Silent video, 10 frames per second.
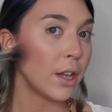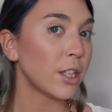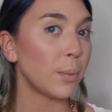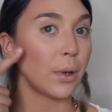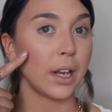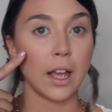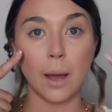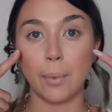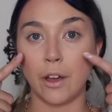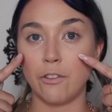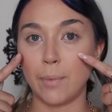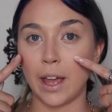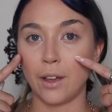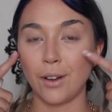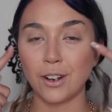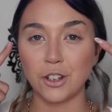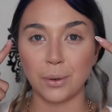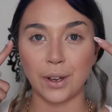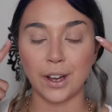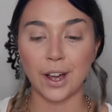to put it above my
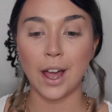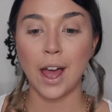contour